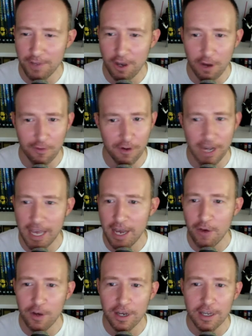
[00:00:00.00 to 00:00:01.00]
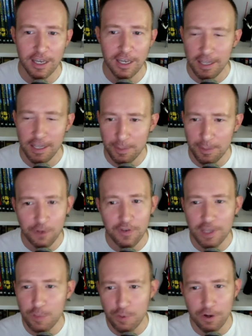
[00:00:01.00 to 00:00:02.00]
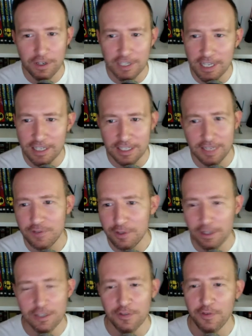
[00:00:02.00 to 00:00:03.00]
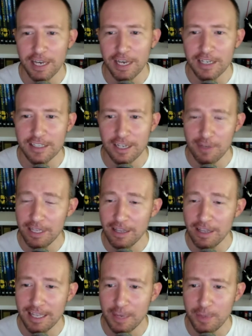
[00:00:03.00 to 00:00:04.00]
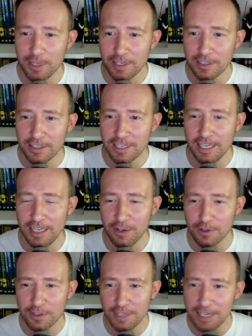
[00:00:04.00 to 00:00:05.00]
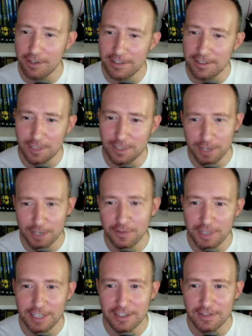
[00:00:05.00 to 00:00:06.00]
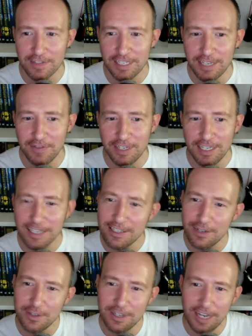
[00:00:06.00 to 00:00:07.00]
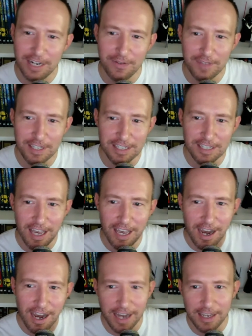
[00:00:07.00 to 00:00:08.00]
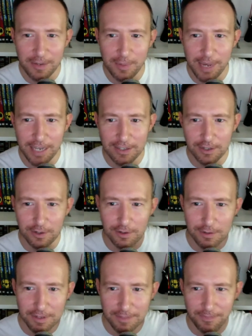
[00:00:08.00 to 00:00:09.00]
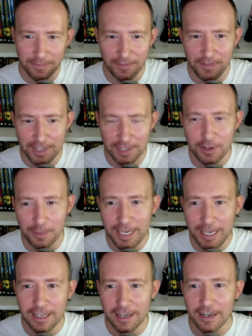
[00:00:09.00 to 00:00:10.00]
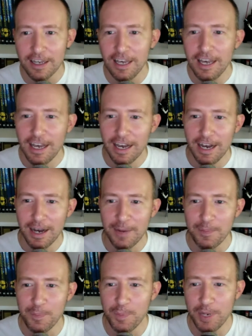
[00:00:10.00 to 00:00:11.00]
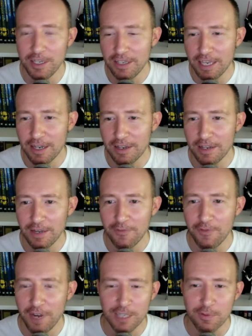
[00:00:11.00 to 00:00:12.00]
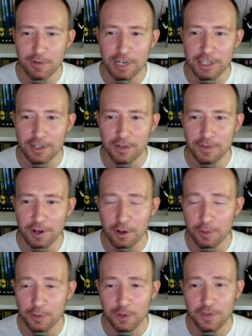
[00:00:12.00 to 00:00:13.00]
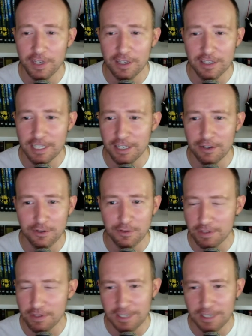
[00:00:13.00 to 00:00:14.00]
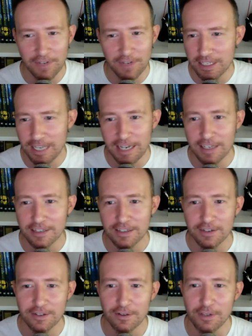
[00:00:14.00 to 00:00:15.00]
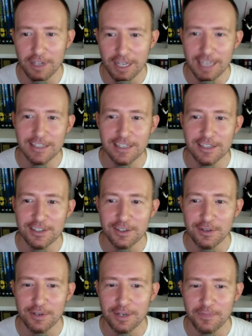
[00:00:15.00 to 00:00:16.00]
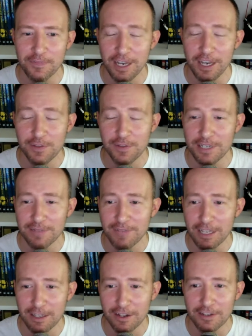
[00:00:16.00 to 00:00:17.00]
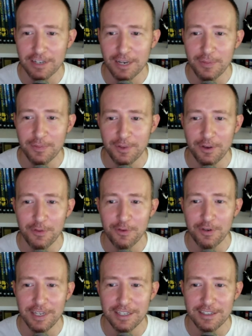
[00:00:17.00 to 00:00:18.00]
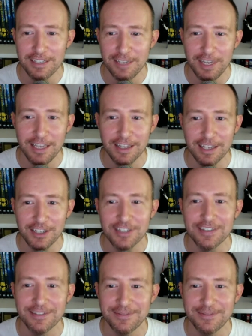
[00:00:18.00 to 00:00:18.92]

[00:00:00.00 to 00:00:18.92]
over an hour the movie, the process, gives you lots of facts. And I really like that because he also then goes into the special features of the DVD. So it's kind of this harken back to physical media, but you get a fun exploration of an old movie because he goes through the 70s and 80s and all the classics. So yeah, I've spent a lot of time going through his DVD collection.